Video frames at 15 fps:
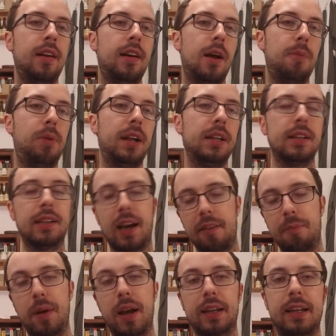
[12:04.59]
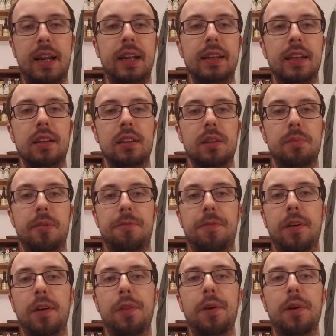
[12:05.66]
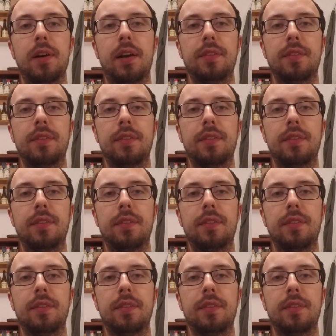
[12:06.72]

I plan to dive back in, get a little bit further,